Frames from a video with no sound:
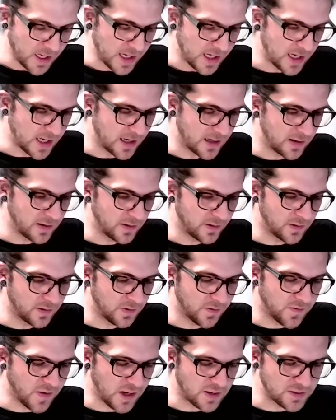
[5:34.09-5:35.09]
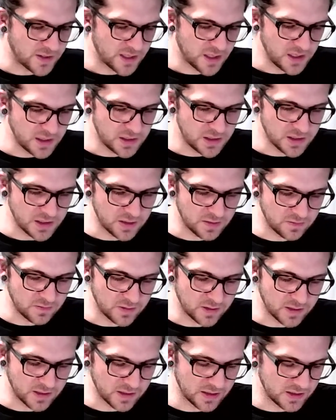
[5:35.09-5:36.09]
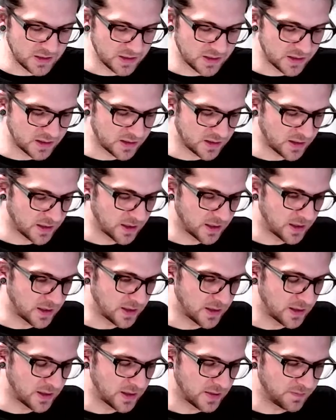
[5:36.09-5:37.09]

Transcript: and the foundation of this uh,